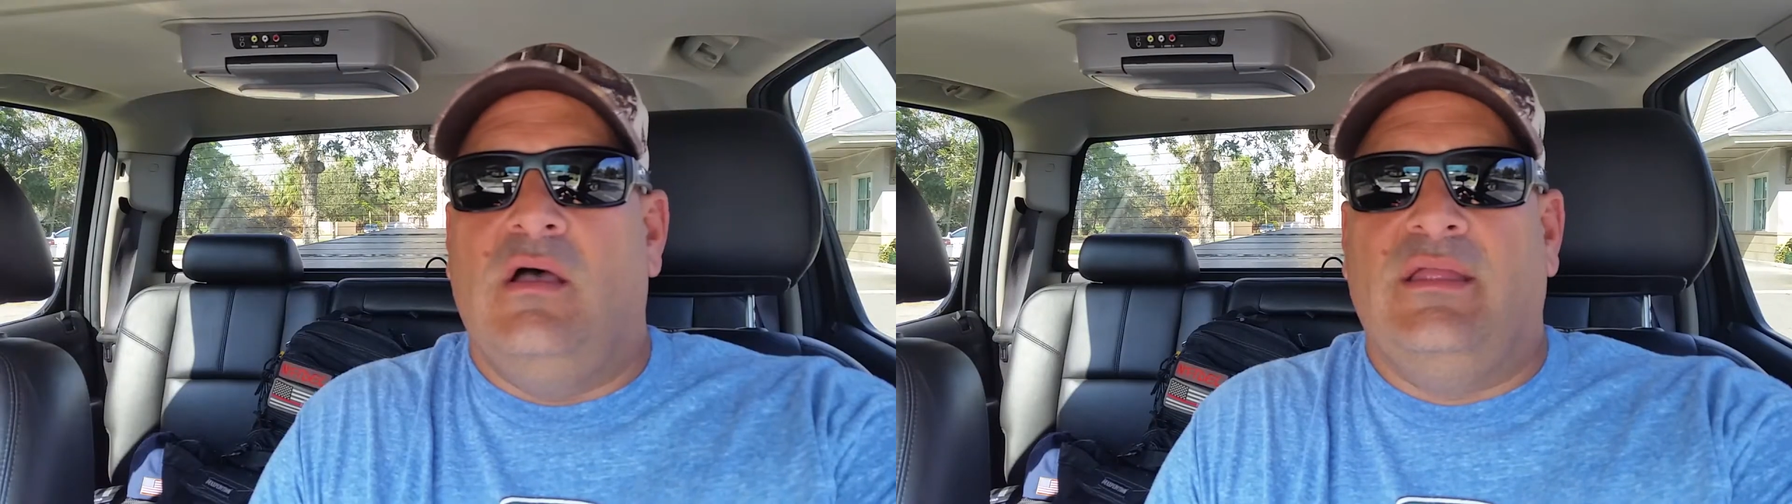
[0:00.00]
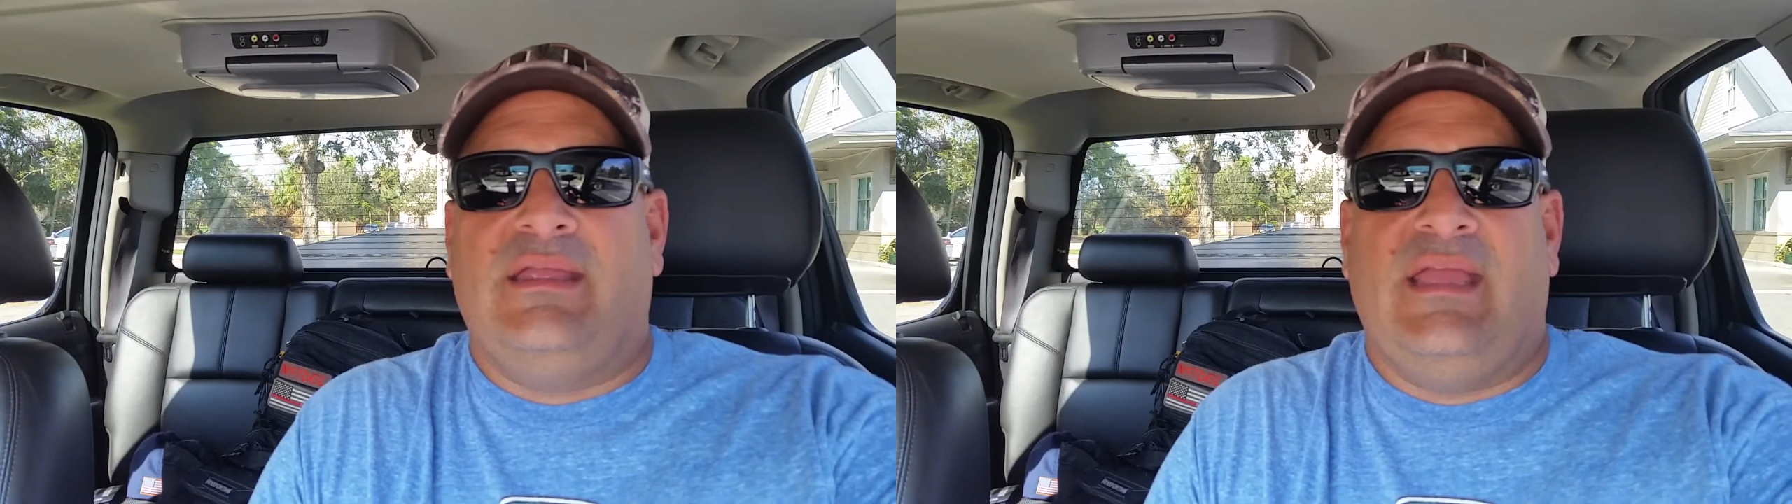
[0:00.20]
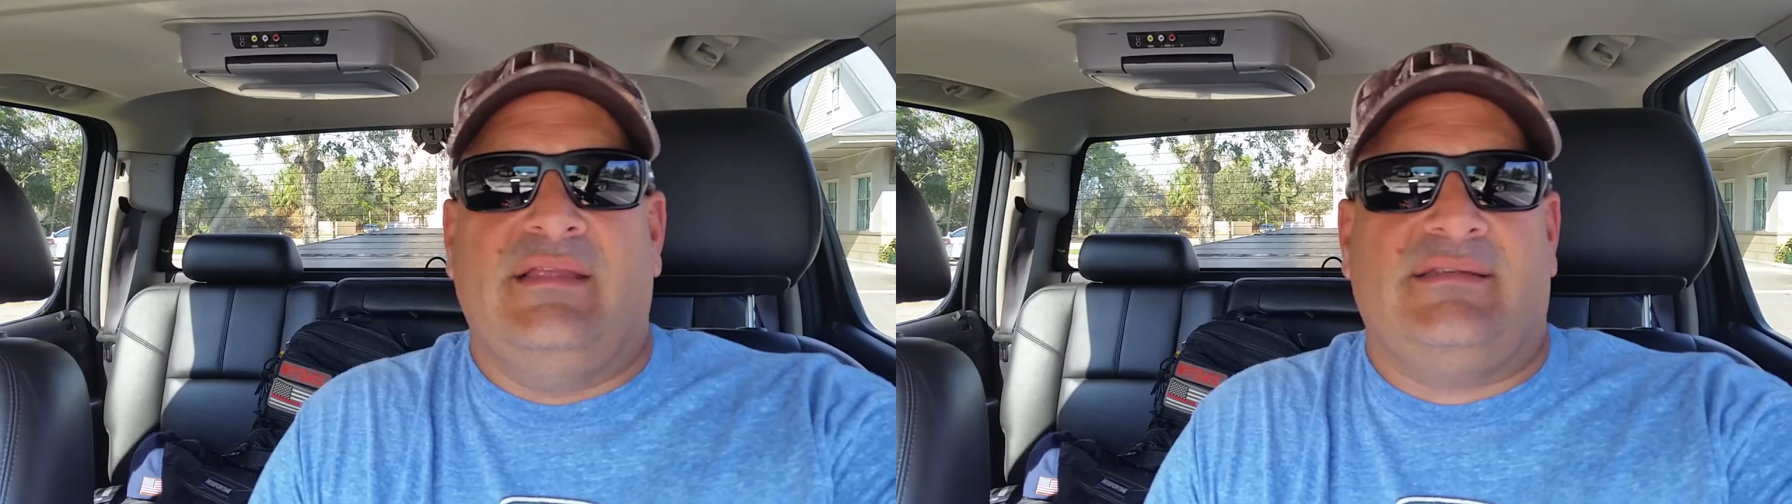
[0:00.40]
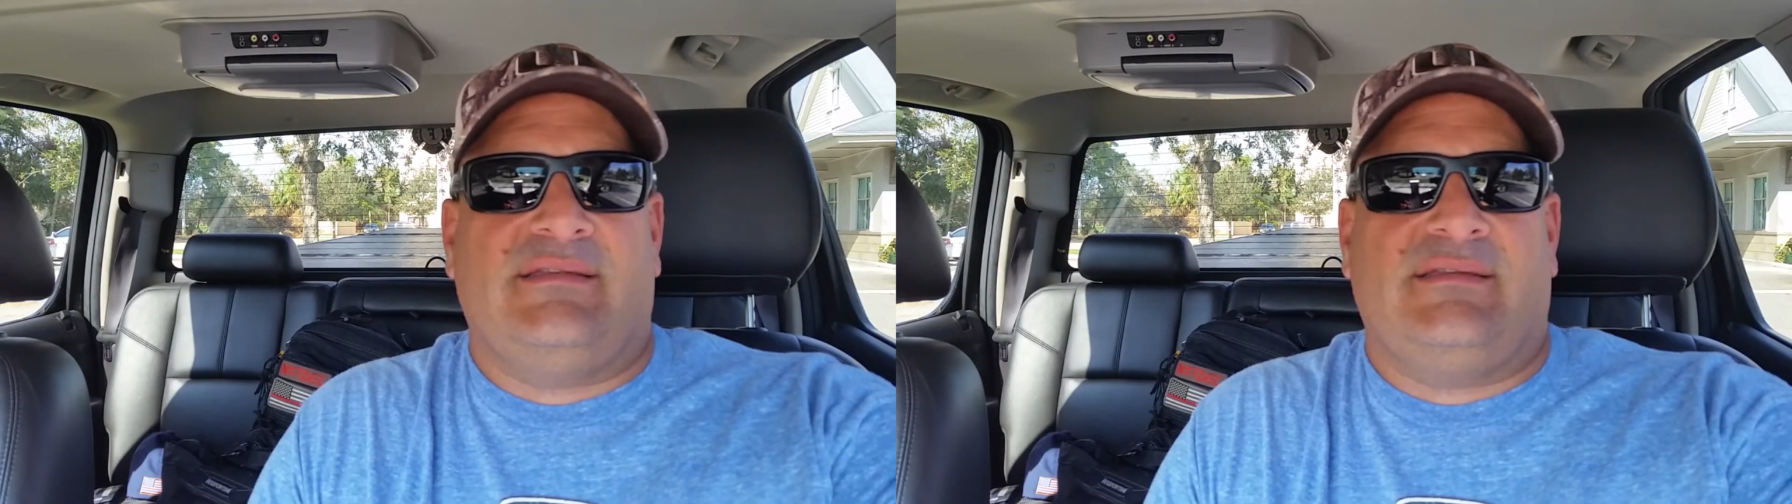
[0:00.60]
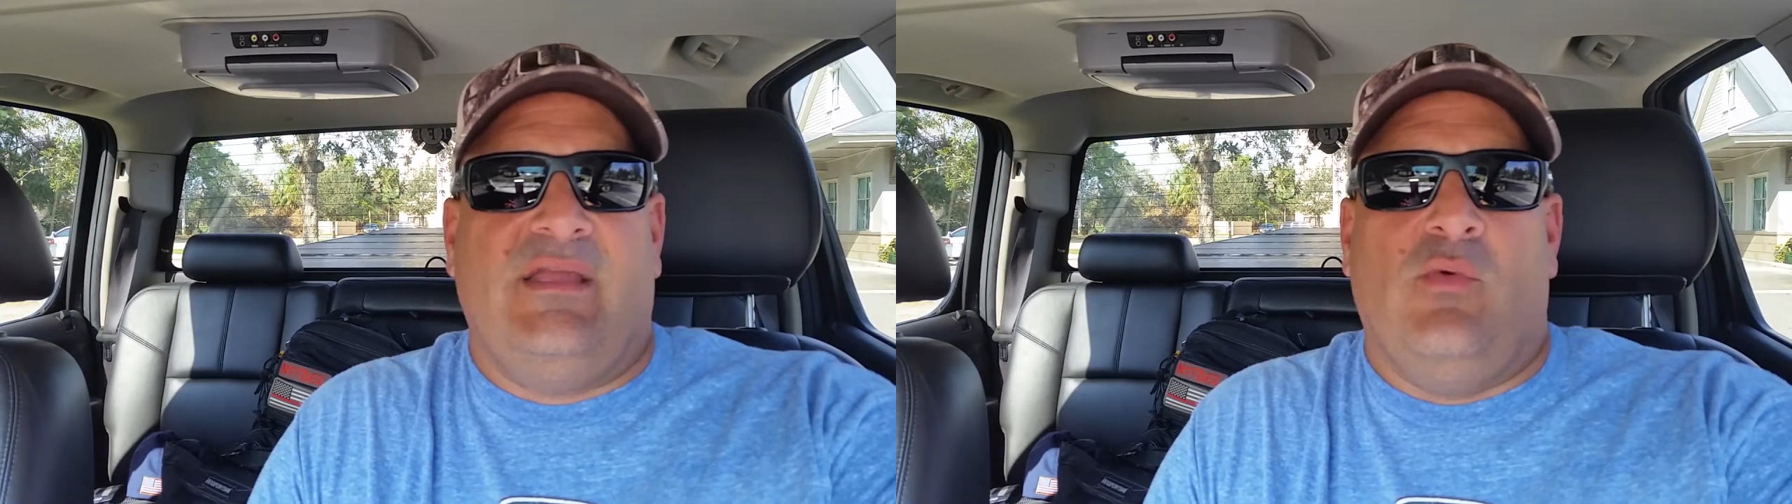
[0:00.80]
in
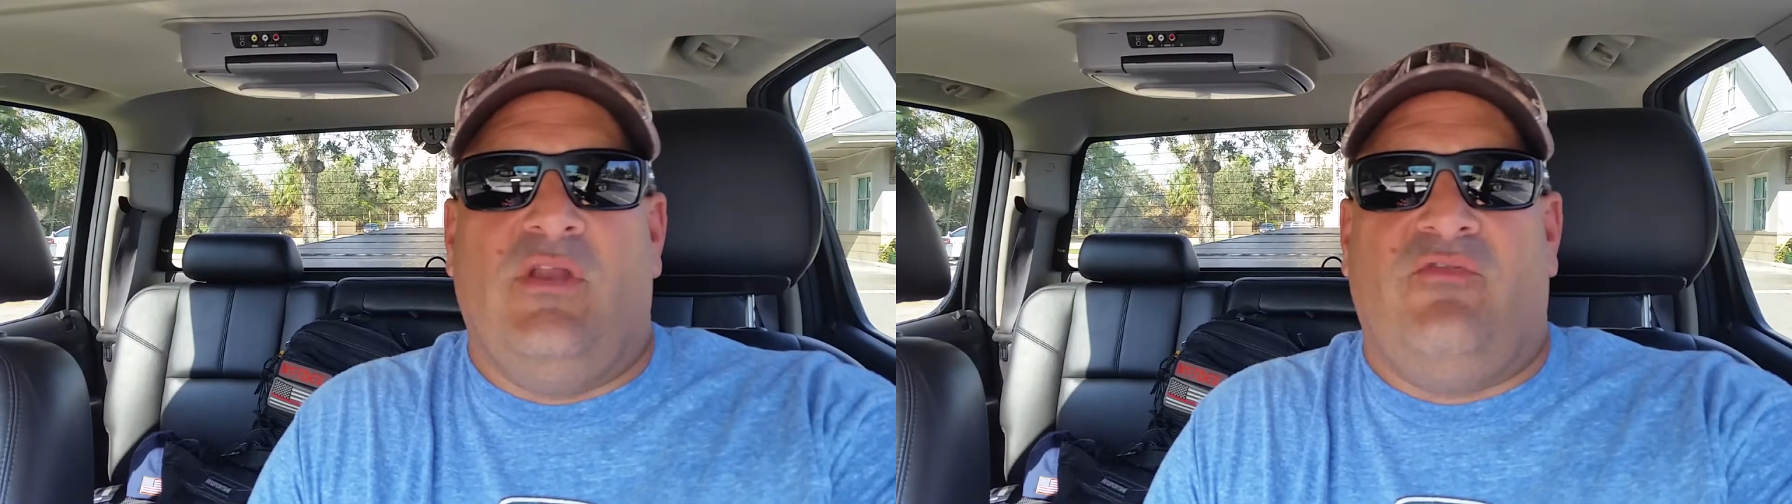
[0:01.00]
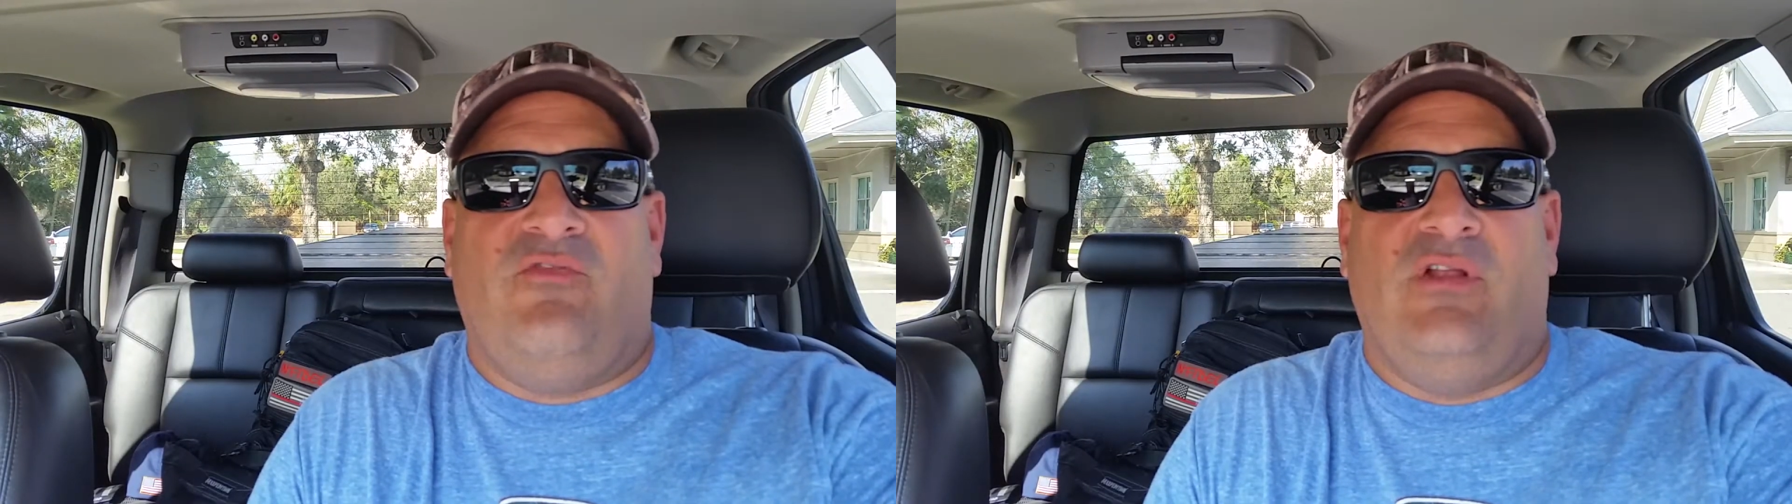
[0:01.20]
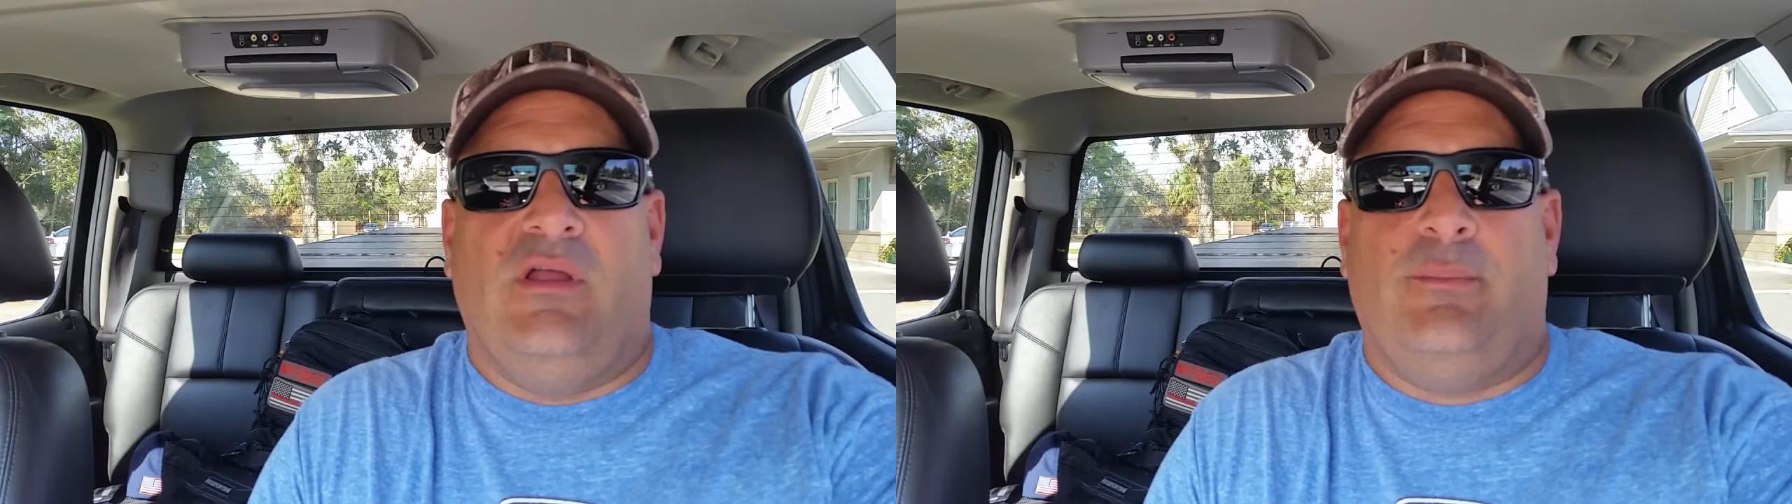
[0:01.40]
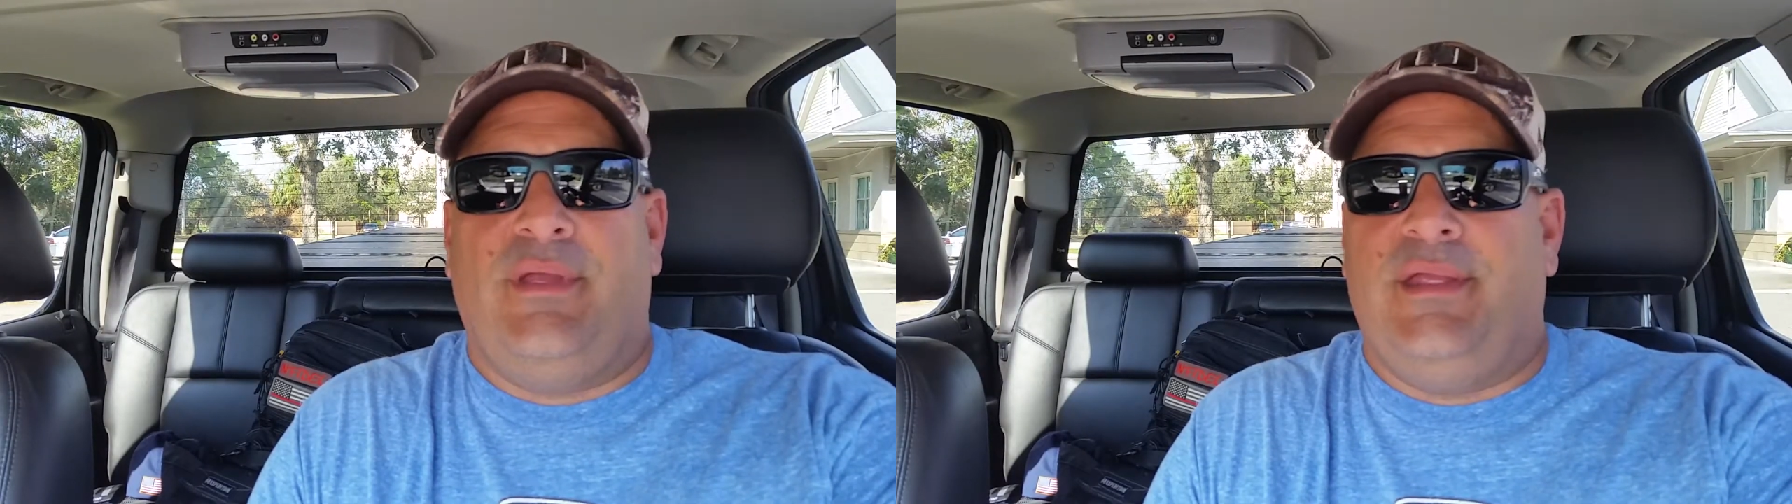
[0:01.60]
case they want to fill up